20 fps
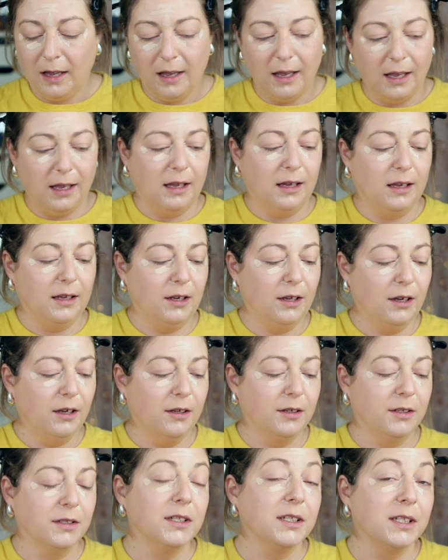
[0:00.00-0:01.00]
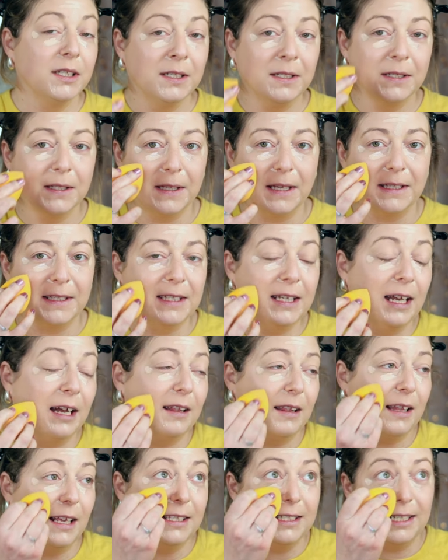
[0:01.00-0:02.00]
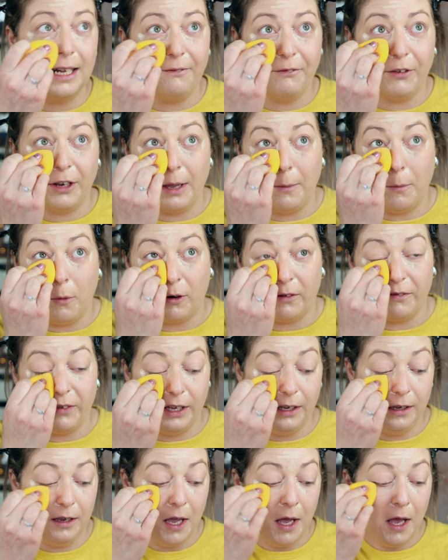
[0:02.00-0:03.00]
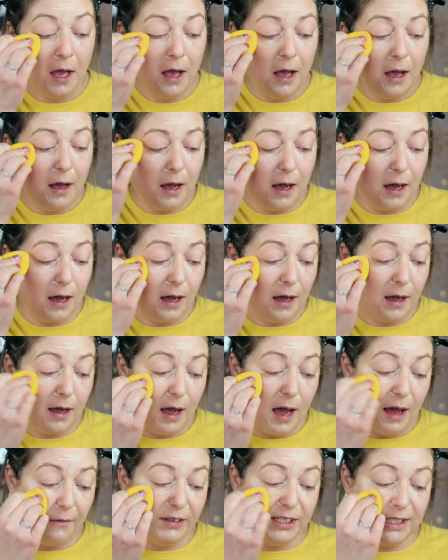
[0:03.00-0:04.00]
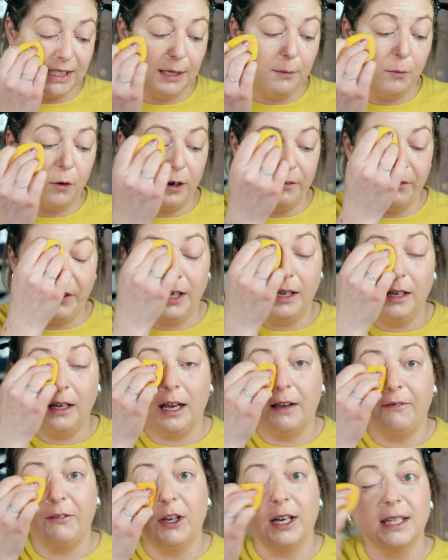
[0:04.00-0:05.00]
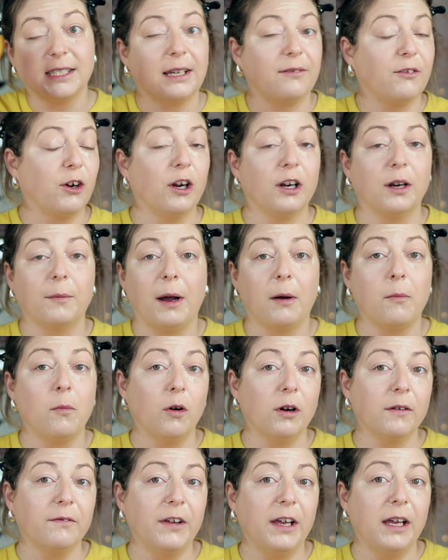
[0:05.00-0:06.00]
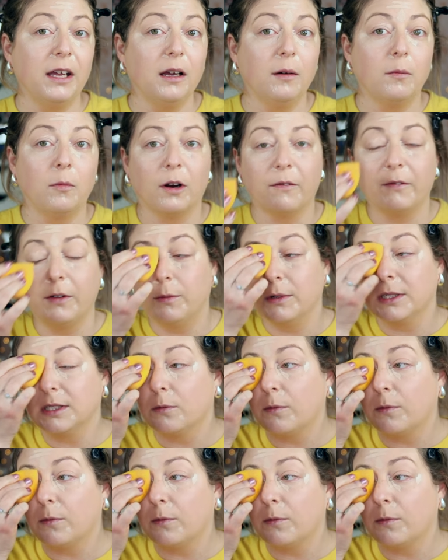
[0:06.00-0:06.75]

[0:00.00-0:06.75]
And let's not forget Morphe. Obviously Morphe, if you guys haven't heard about Morphe, Morphe was